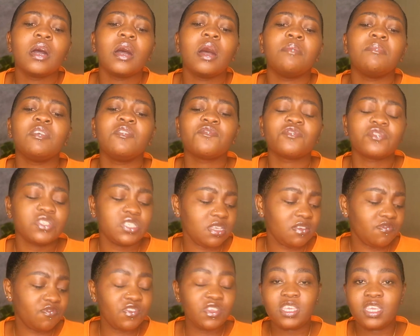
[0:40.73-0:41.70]
I mean for
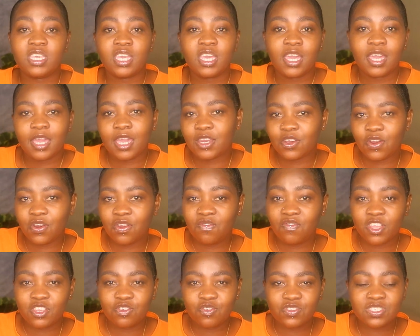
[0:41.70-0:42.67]
TV and all of
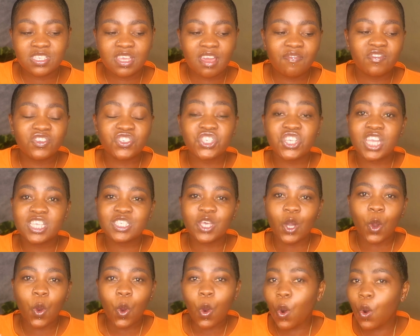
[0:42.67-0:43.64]
that good stuff. And she has
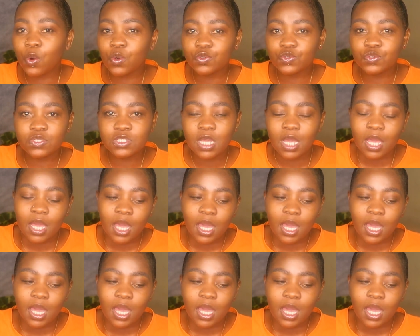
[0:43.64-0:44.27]
her own